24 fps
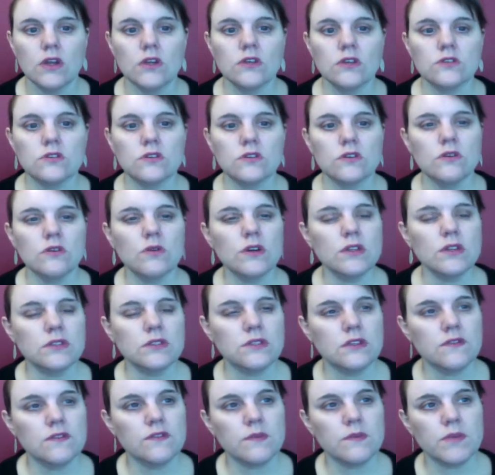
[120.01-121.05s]
So you want to
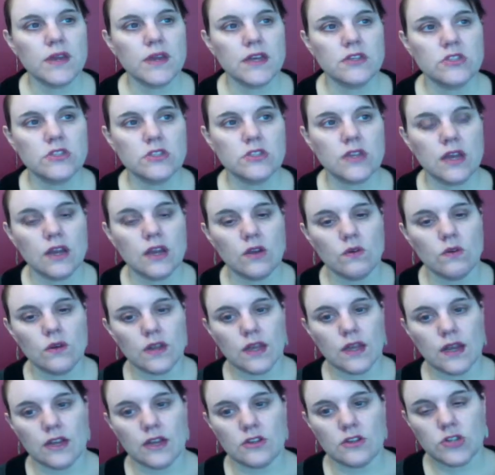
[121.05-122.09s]
see if the page is getting
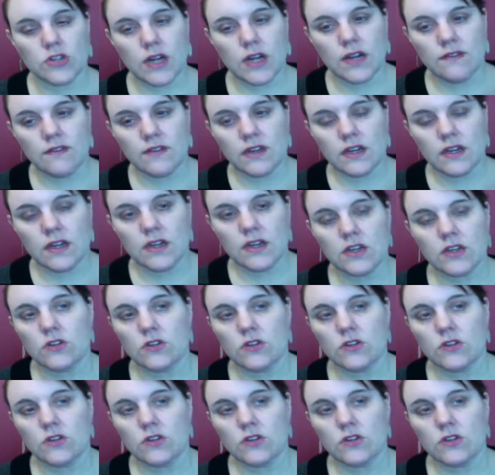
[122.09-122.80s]
organic traffic.